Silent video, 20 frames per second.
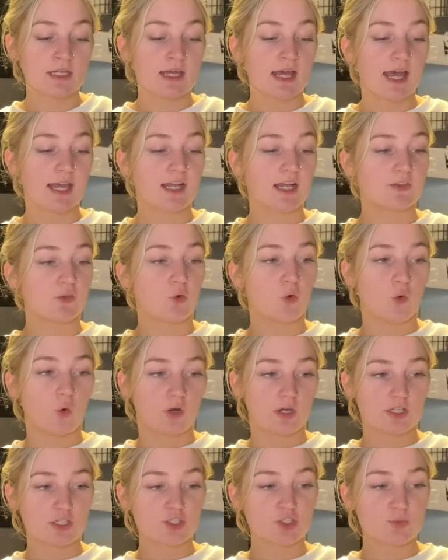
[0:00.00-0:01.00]
I got the
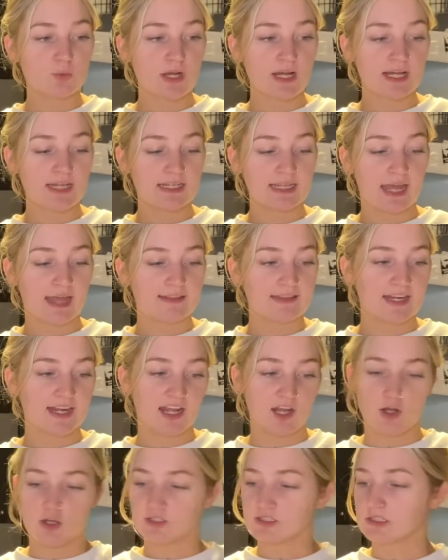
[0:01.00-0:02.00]
orange one, and then I
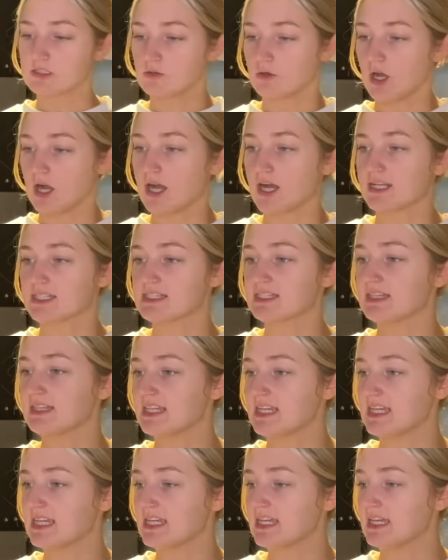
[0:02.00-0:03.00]
also got
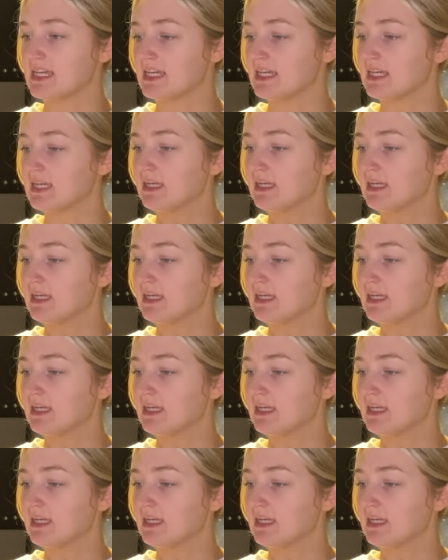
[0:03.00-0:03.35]
the